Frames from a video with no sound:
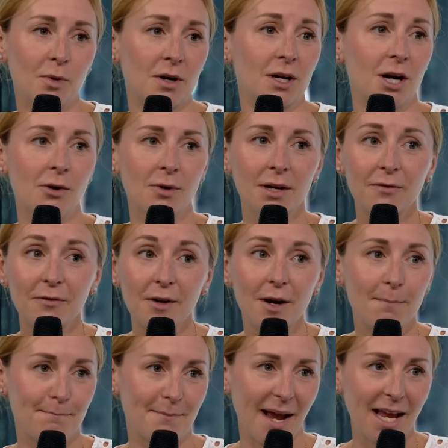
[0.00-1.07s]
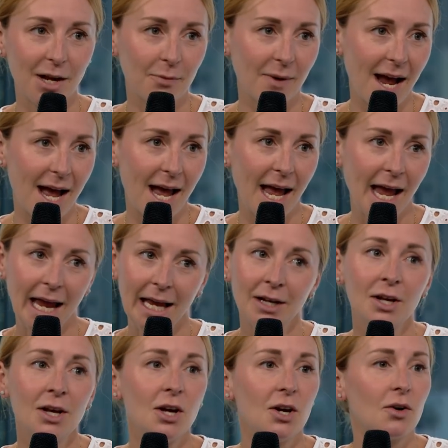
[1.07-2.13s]
or going for a bike ride
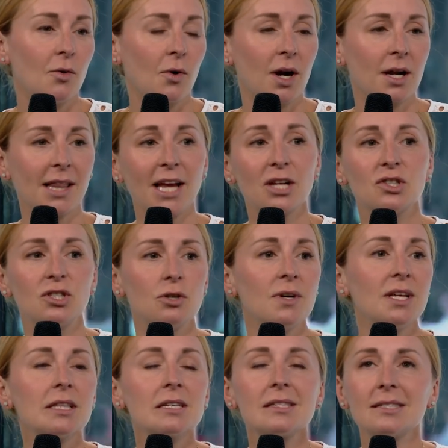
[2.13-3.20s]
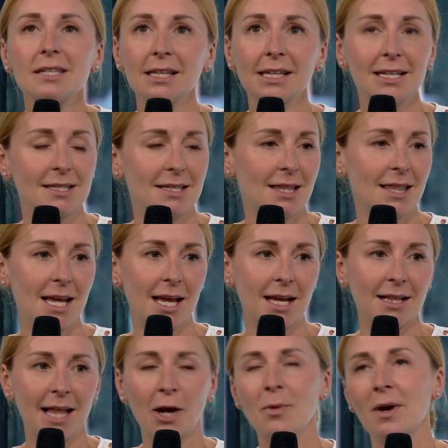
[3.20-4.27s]
or like doing the silliest thing.
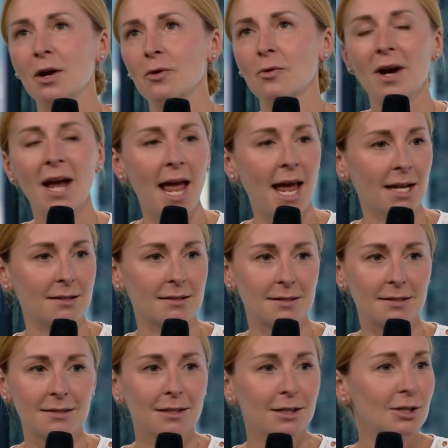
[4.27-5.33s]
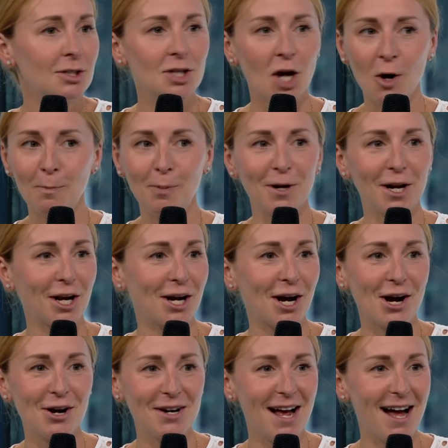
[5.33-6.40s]
Like when it rains, don't put a
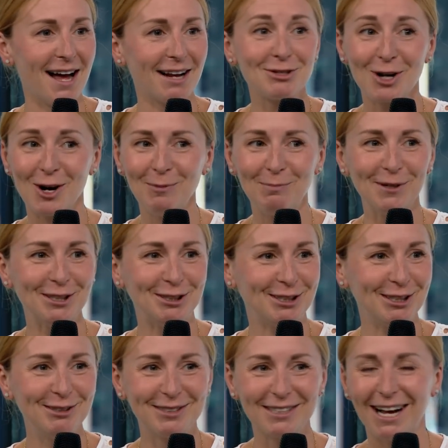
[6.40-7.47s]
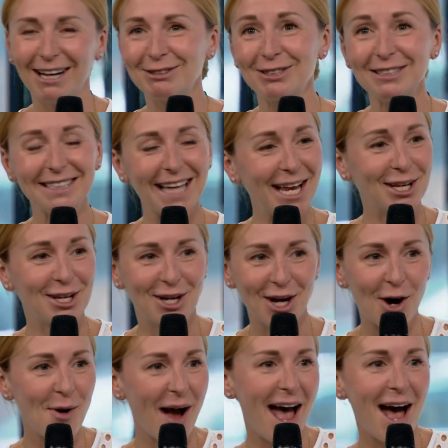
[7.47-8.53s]
coat on, don't put shoes on, just like
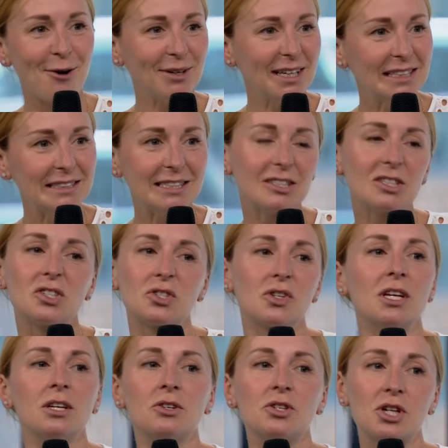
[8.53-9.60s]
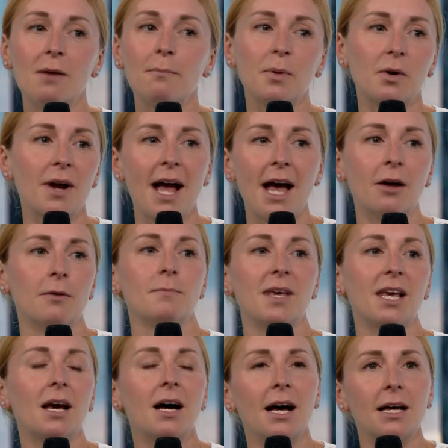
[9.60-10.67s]
go out into the street and jump around,
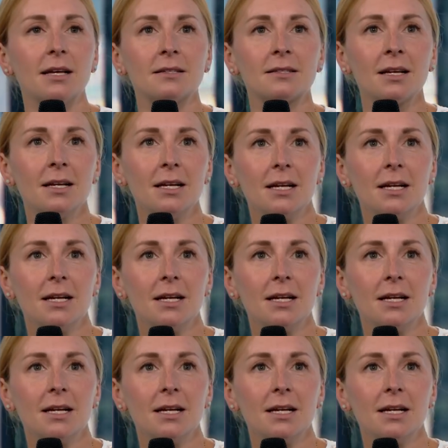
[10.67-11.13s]
because